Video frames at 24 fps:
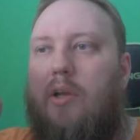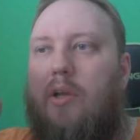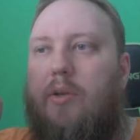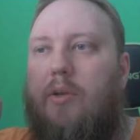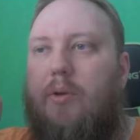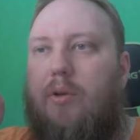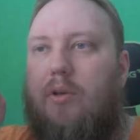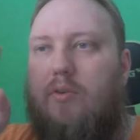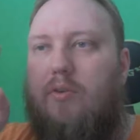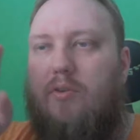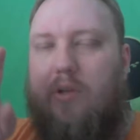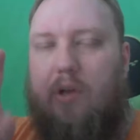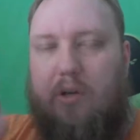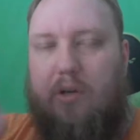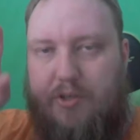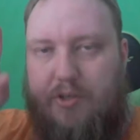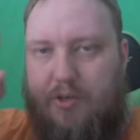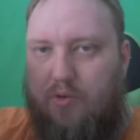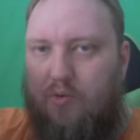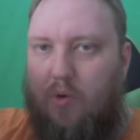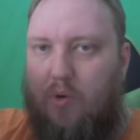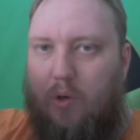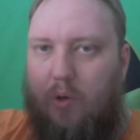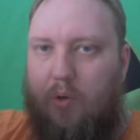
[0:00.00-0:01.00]
you can
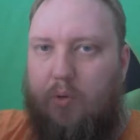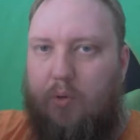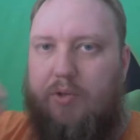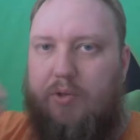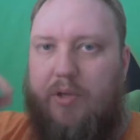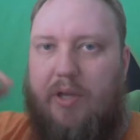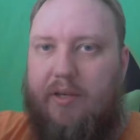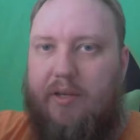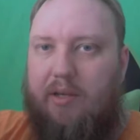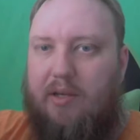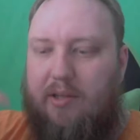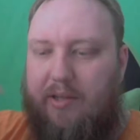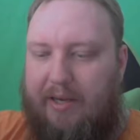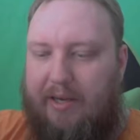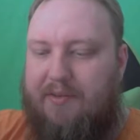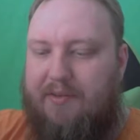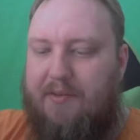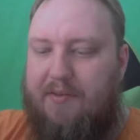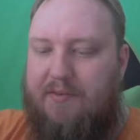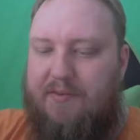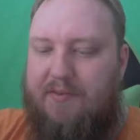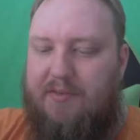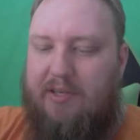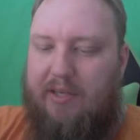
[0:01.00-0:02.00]
launch a drone and
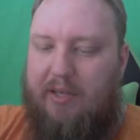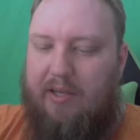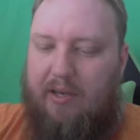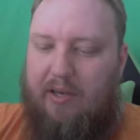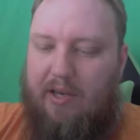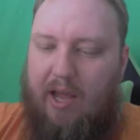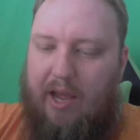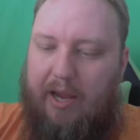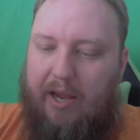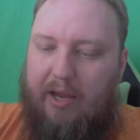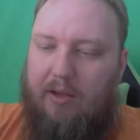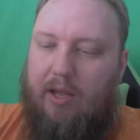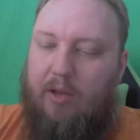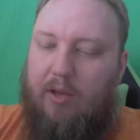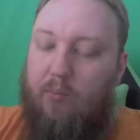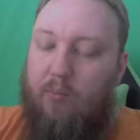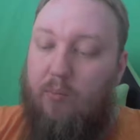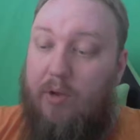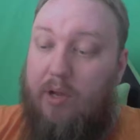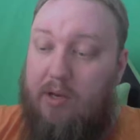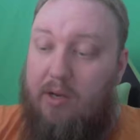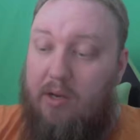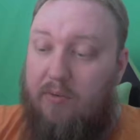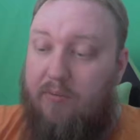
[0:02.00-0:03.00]
collect its DNA.
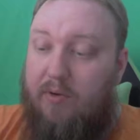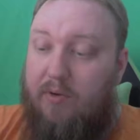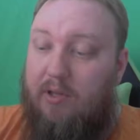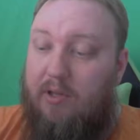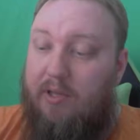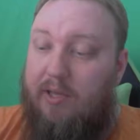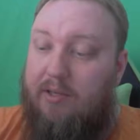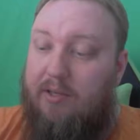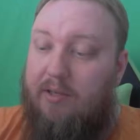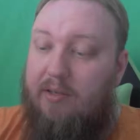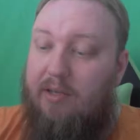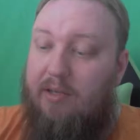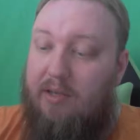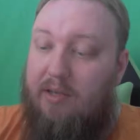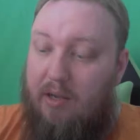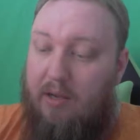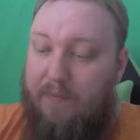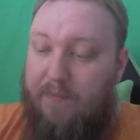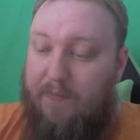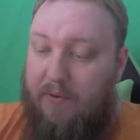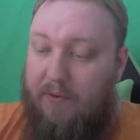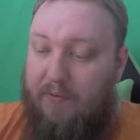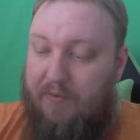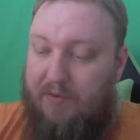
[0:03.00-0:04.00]
And when you've collected
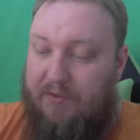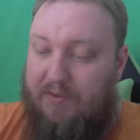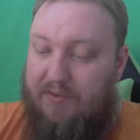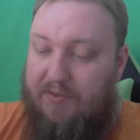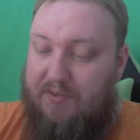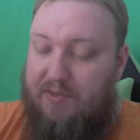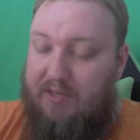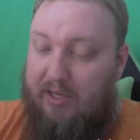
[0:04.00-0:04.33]
enough of its